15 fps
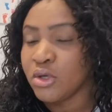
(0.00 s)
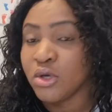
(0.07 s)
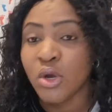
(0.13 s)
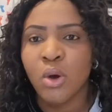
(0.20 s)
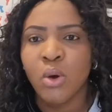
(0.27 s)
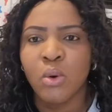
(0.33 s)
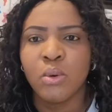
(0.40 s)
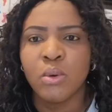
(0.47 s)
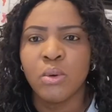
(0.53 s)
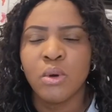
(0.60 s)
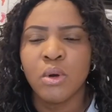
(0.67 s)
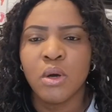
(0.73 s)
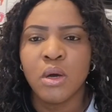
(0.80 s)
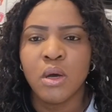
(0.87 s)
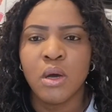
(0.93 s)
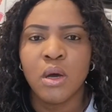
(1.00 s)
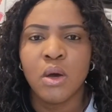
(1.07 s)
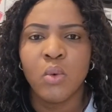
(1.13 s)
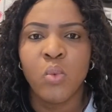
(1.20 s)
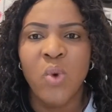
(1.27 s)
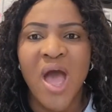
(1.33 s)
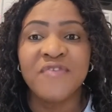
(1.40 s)
No.
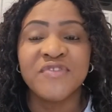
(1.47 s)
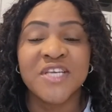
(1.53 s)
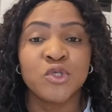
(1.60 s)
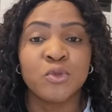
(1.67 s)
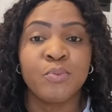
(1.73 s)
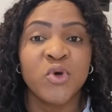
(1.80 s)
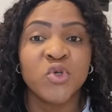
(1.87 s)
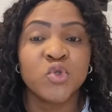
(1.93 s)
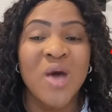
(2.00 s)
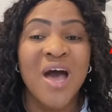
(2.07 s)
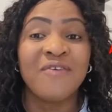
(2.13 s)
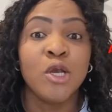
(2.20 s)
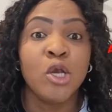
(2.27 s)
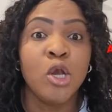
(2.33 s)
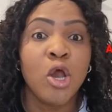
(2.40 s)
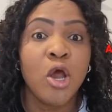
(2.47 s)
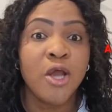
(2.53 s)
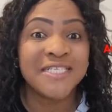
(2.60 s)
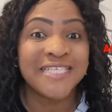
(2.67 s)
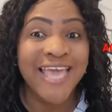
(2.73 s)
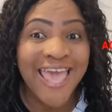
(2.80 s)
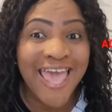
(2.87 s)
Wives are supposed to have
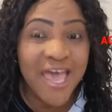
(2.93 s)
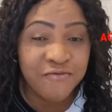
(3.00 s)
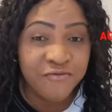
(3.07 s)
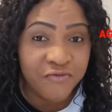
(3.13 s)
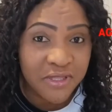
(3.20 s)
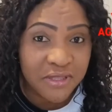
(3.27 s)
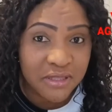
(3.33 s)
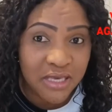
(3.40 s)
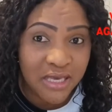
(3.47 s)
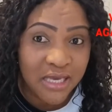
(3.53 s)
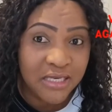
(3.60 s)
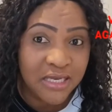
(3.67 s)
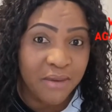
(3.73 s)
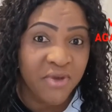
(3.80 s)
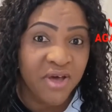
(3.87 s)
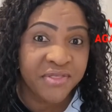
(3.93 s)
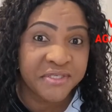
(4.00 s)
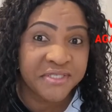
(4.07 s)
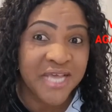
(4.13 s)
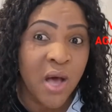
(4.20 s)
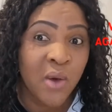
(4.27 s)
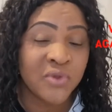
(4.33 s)
learned everything in their
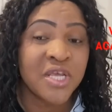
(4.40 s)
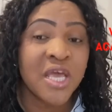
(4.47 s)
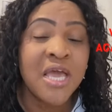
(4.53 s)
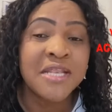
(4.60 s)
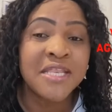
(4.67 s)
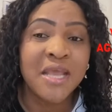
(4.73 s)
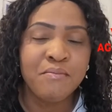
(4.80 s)
mother's house.